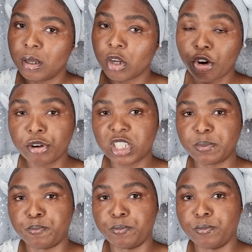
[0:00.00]
Chris
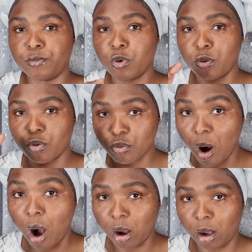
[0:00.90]

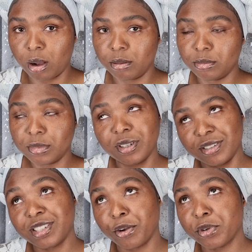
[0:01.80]
Rock,
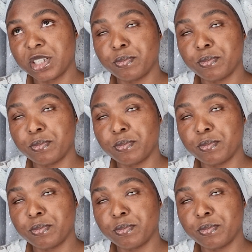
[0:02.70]
because Chris